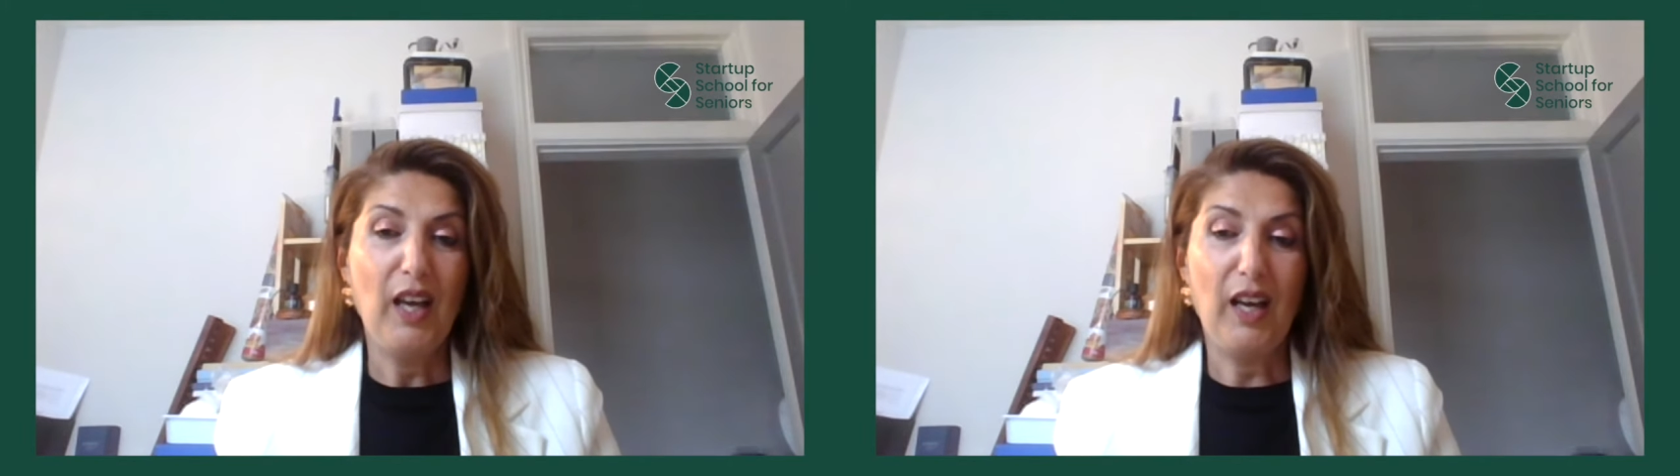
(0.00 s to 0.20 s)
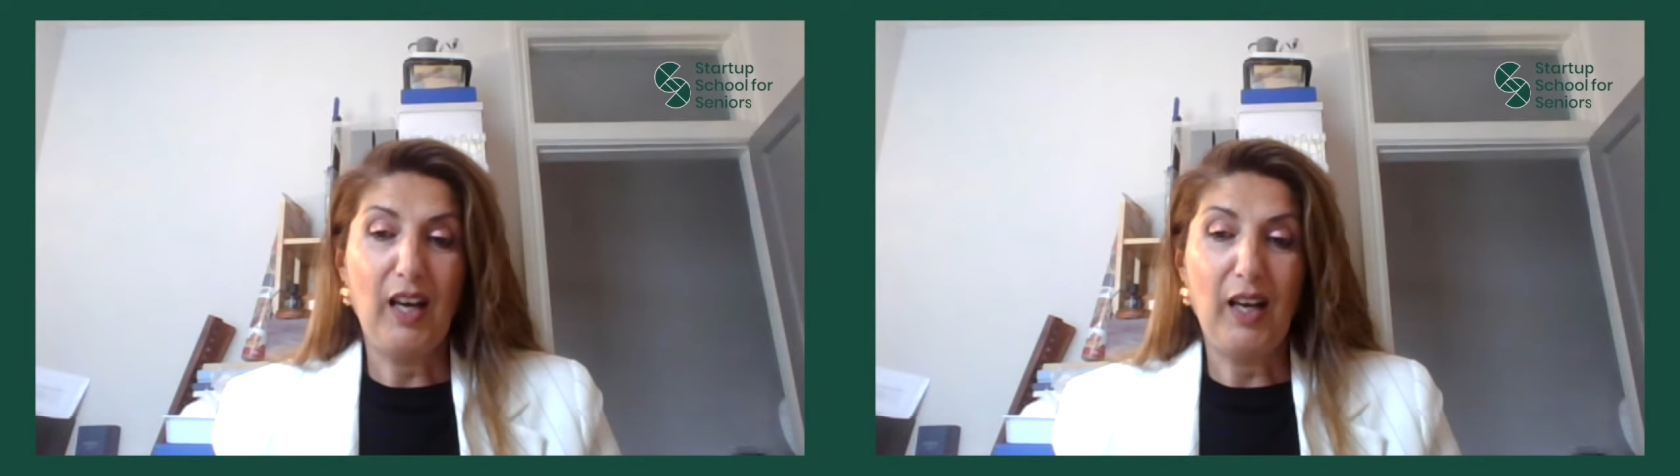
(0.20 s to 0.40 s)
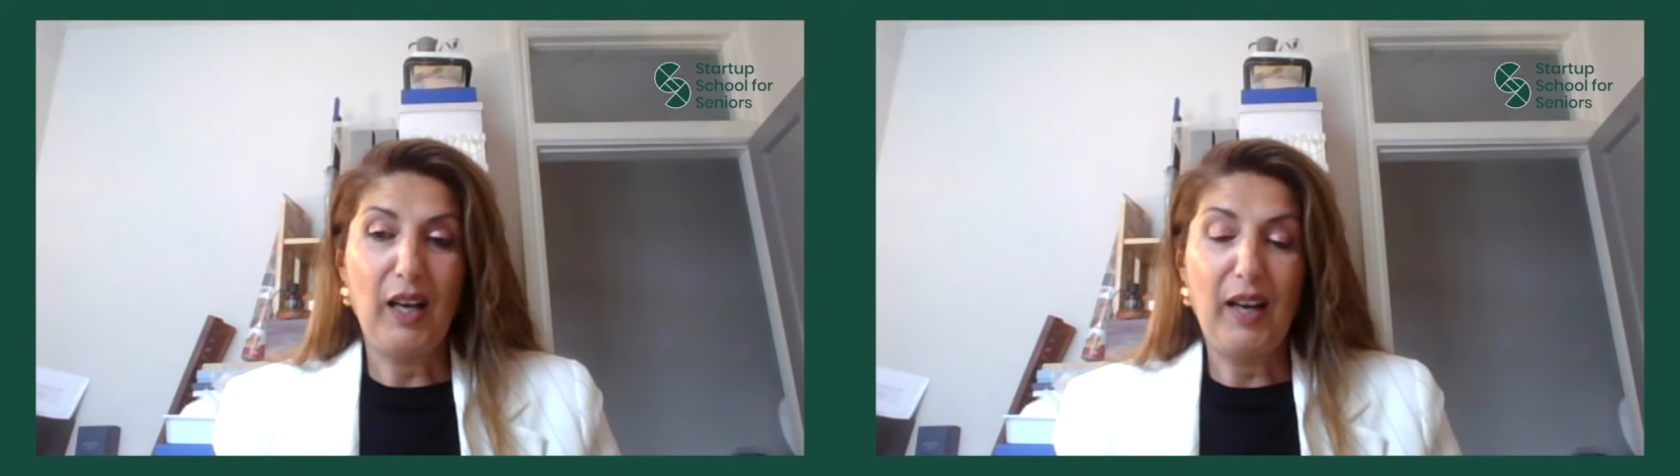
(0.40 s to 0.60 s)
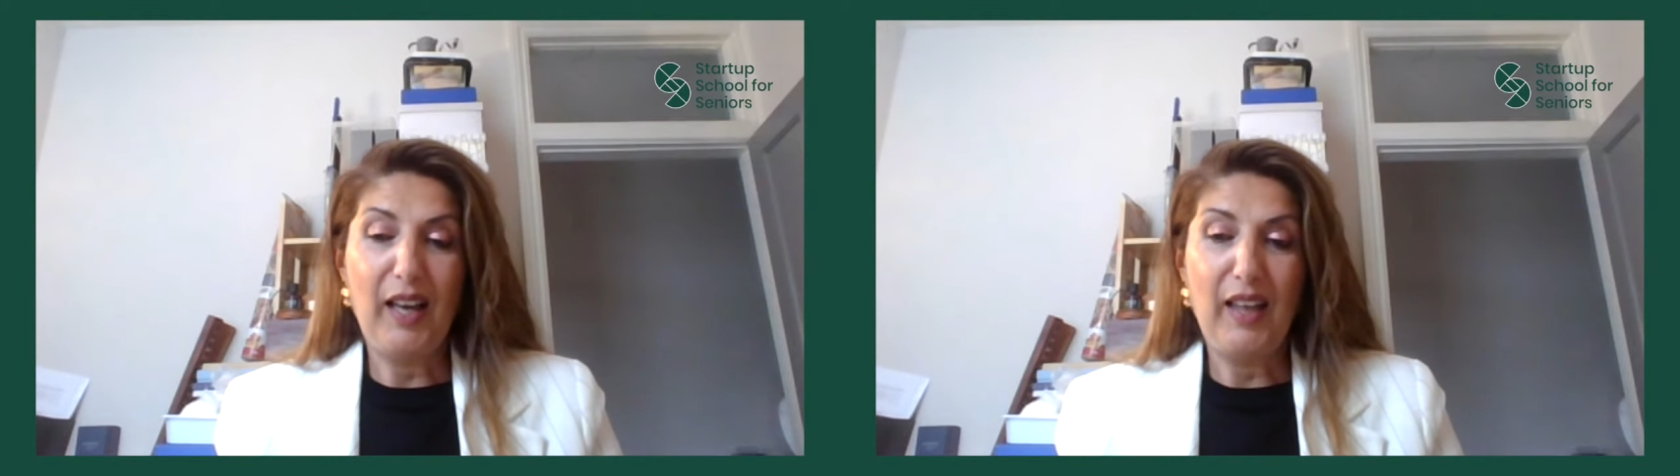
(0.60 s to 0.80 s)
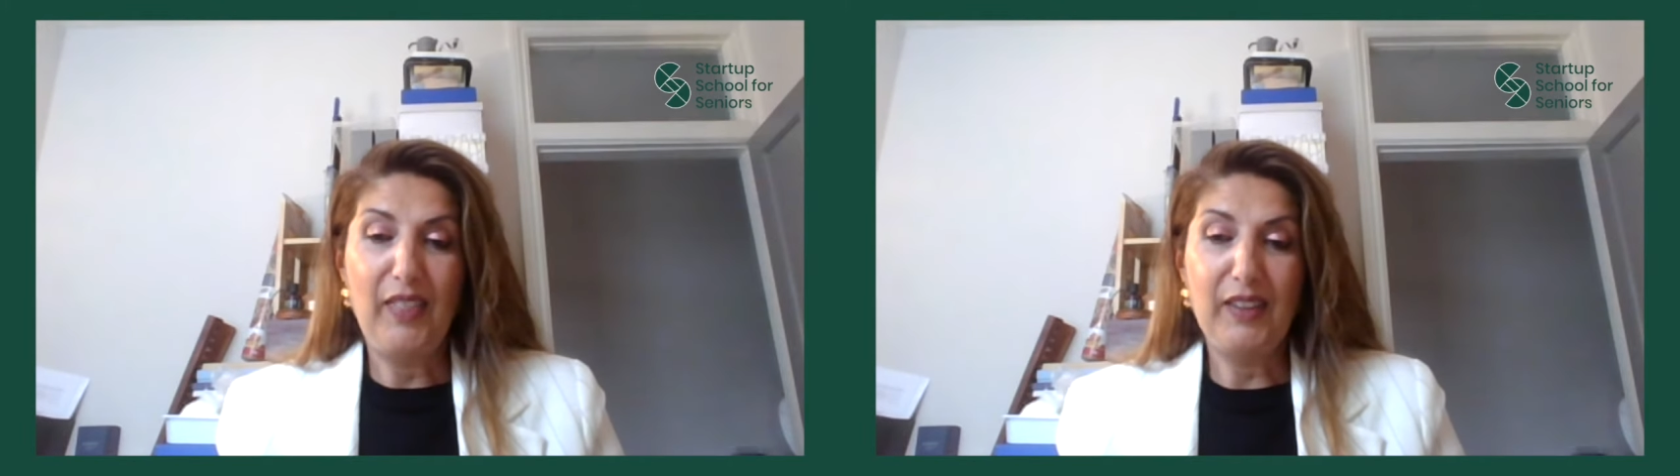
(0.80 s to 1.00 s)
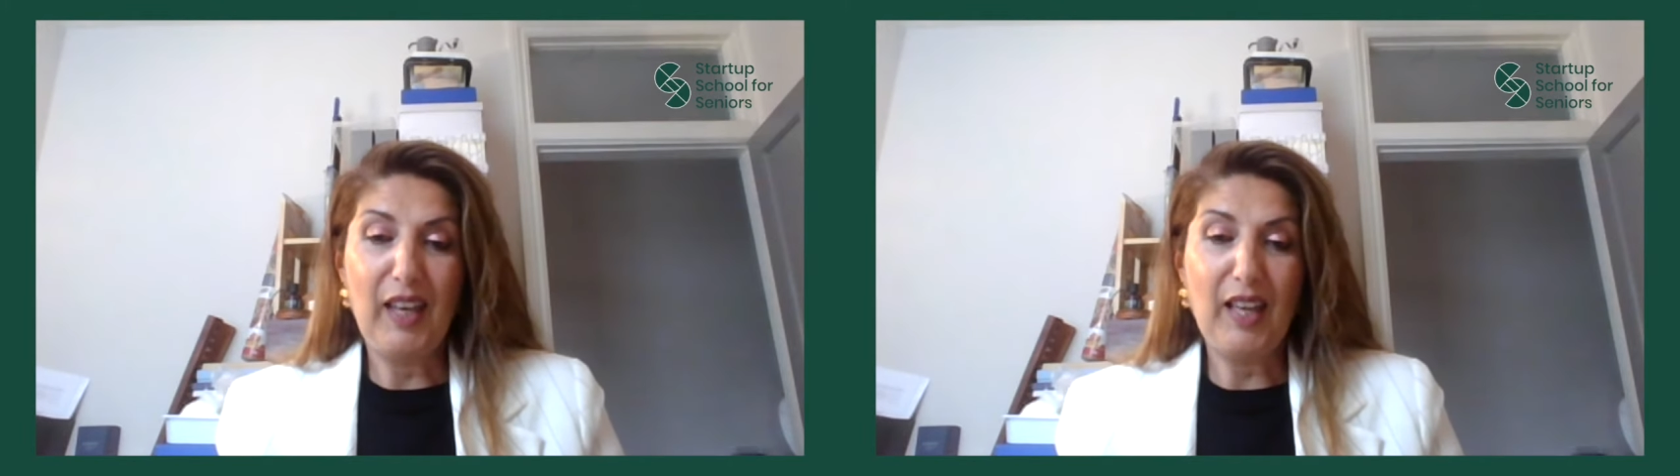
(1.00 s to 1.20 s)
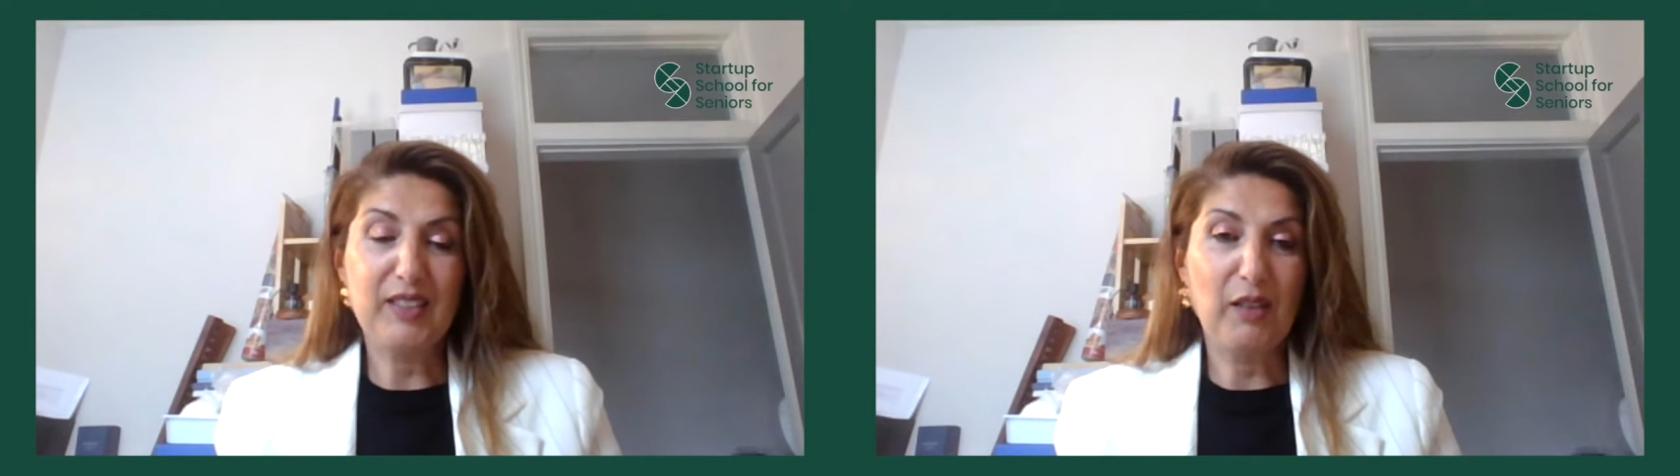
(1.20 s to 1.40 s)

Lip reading: And yes,